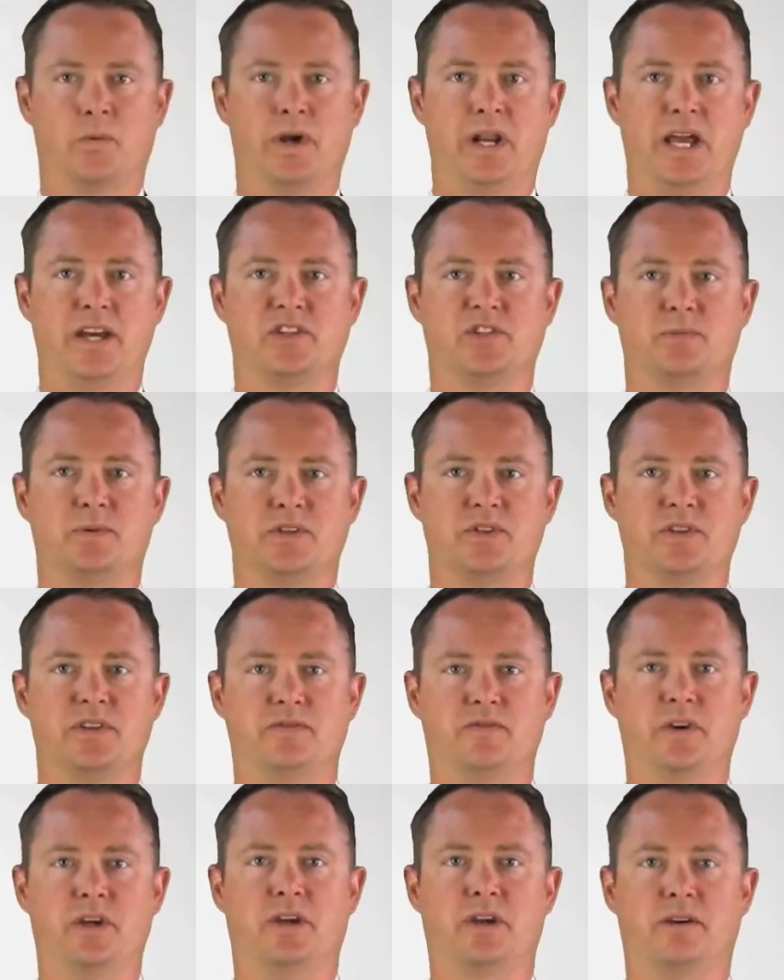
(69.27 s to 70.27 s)
When asked
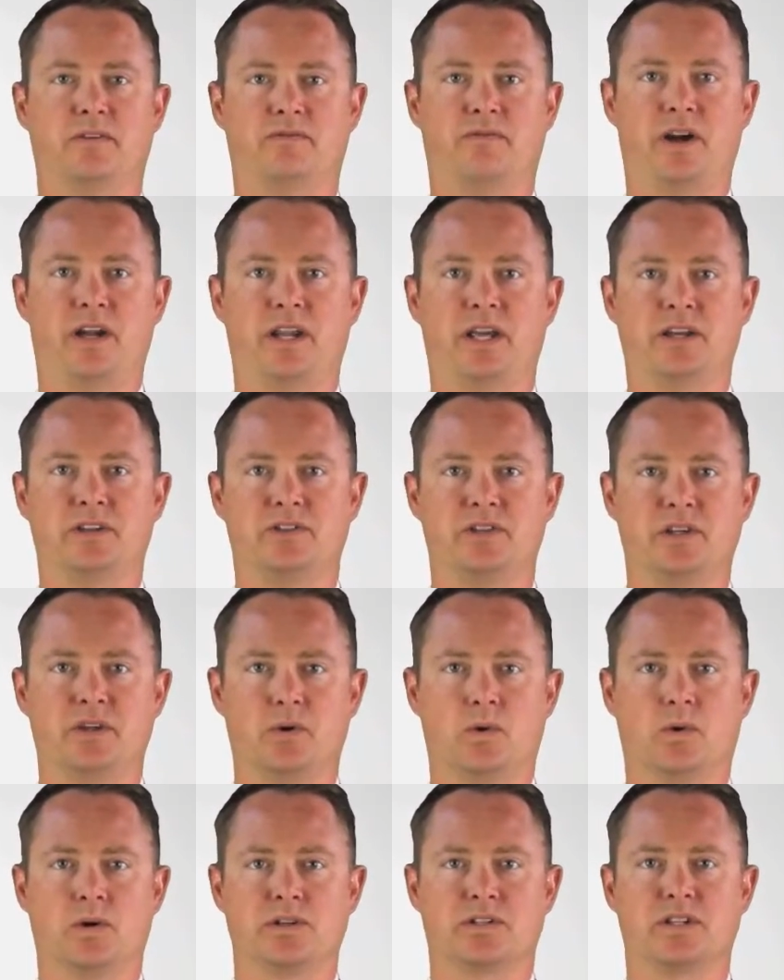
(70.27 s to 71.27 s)
specific financing
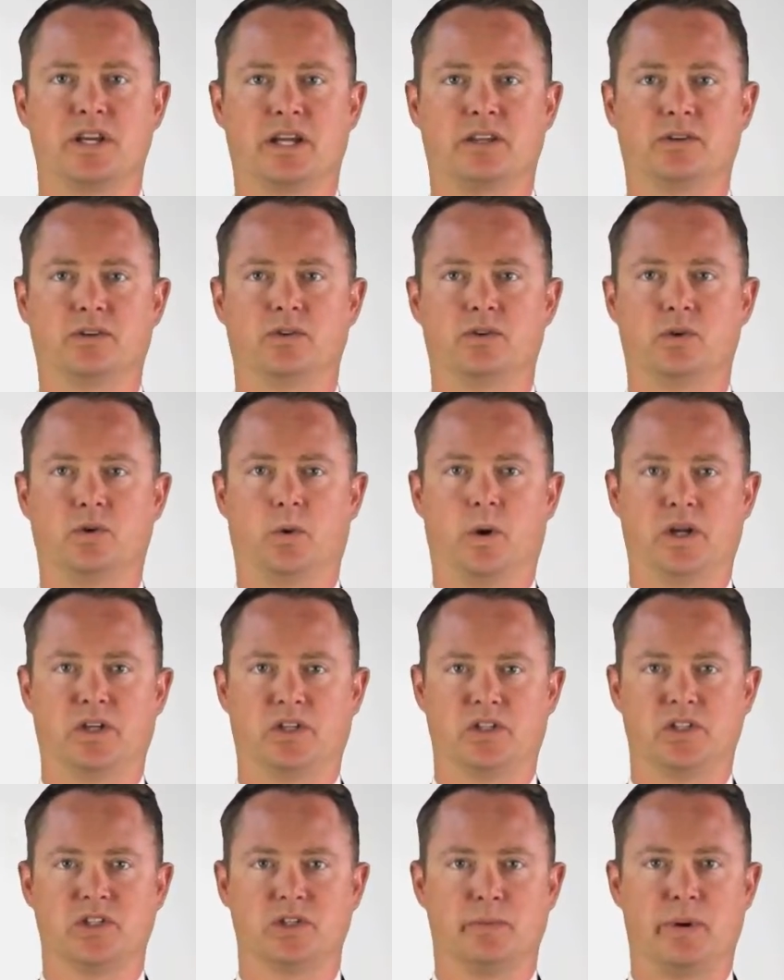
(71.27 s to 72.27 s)
or technical
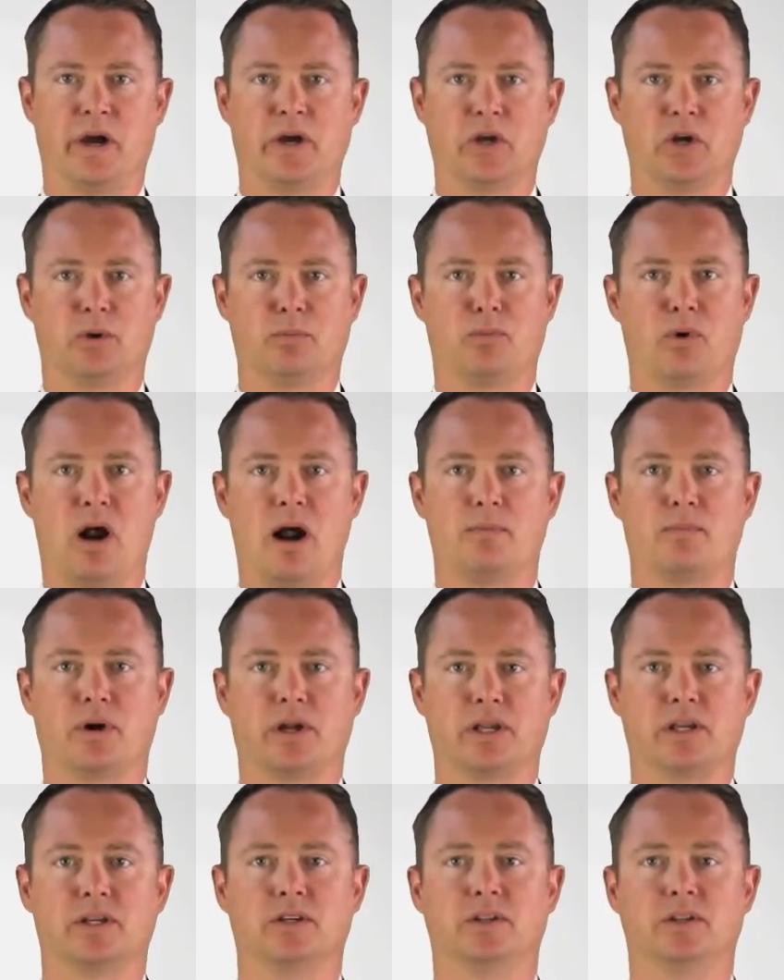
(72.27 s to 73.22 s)
questions about your property,